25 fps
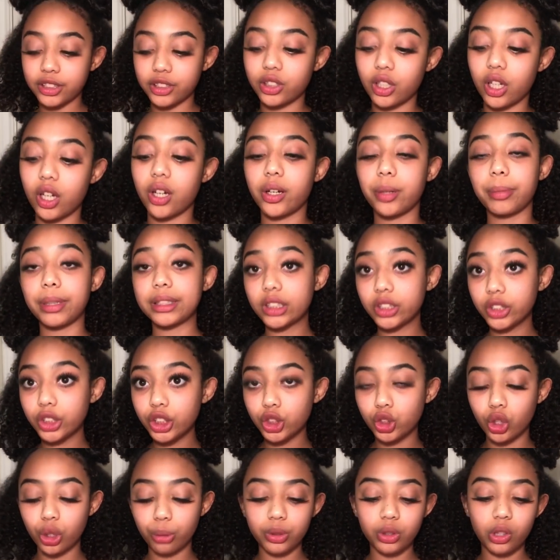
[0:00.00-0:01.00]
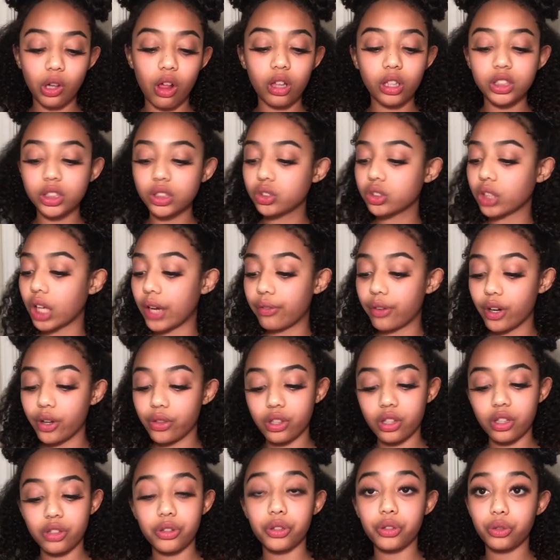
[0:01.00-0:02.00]
So my sister's dermatologist gave her
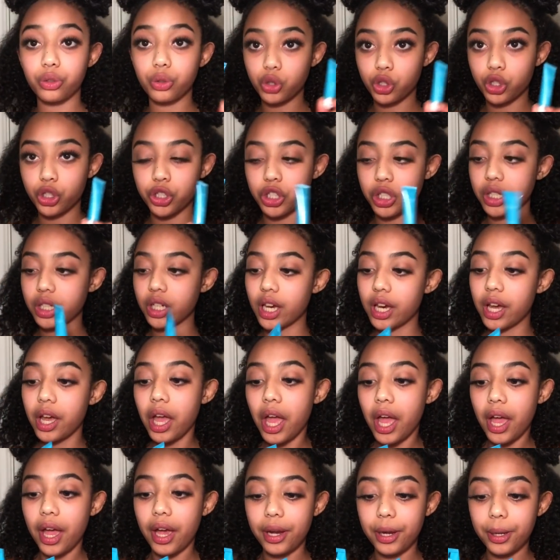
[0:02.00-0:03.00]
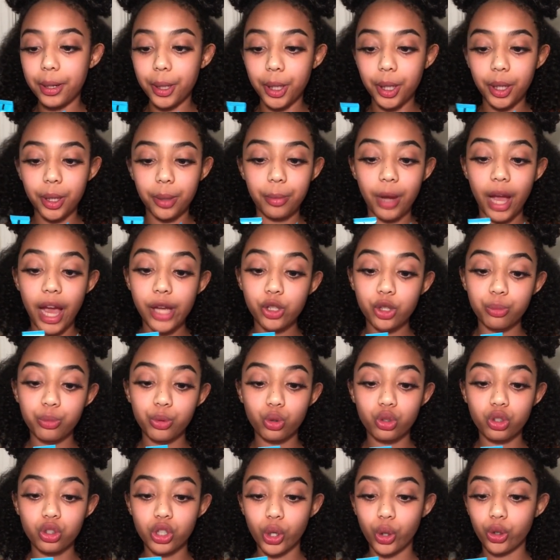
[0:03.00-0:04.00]
these Neutrogena Hydro
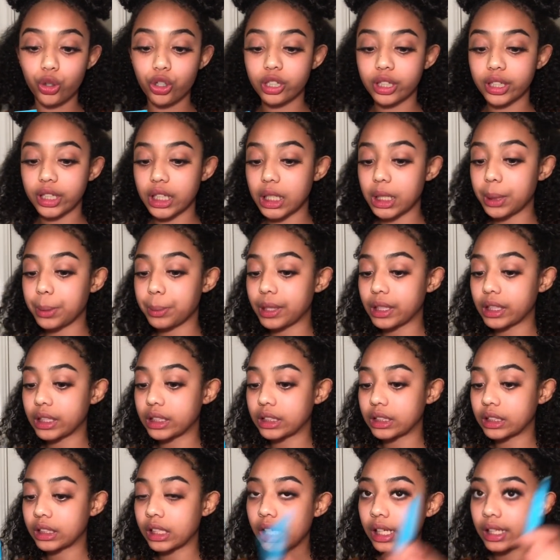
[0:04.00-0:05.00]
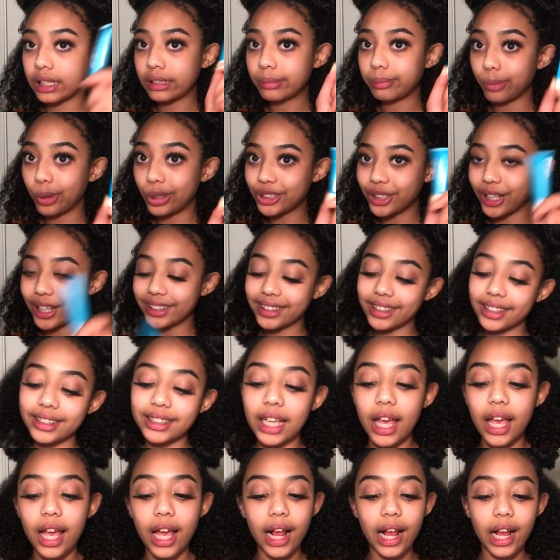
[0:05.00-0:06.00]
Boost Gel Cream
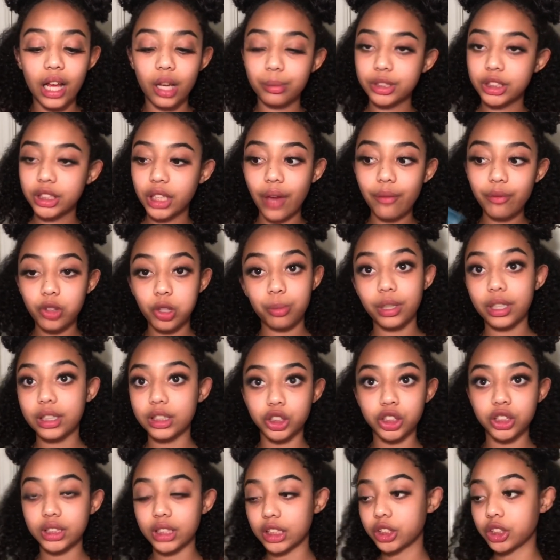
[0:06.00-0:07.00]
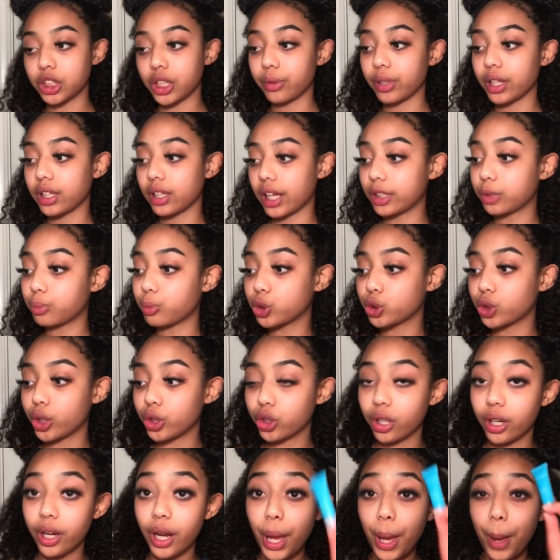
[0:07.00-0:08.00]
moisturizers. She gave them to me because she said she didn't really like the
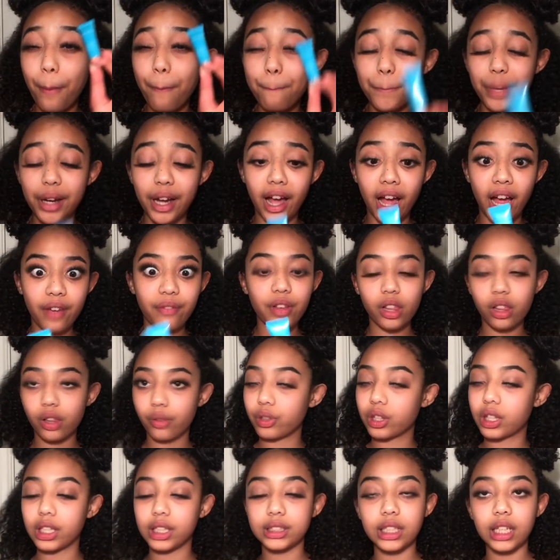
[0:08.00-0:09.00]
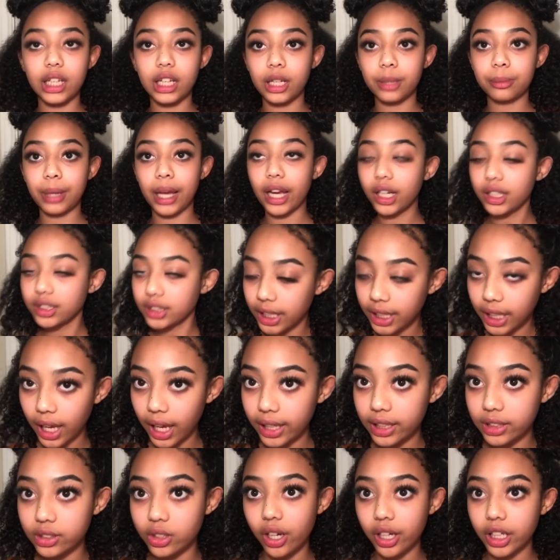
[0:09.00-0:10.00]
moisturizer, but I fell in love with this. I heard Jackie
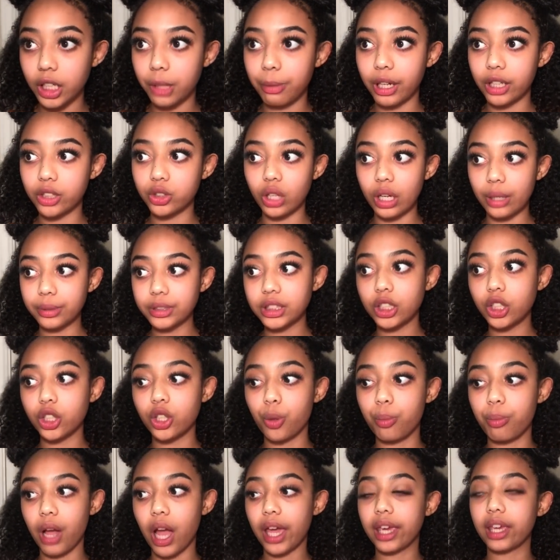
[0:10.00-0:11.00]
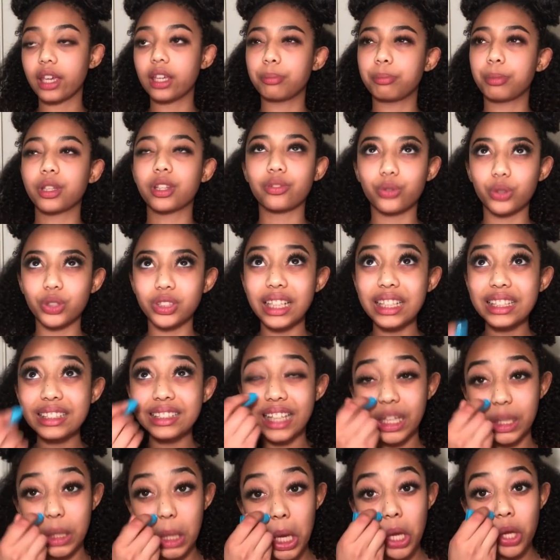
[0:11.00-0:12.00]
Aina talking about it, so I was gonna go buy it, but the full size
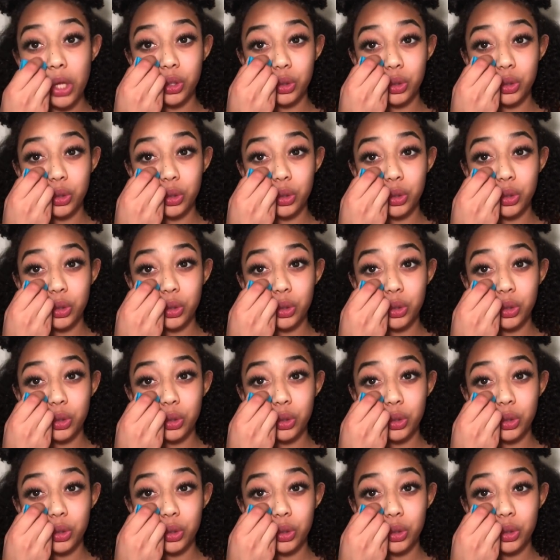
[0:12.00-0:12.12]
is like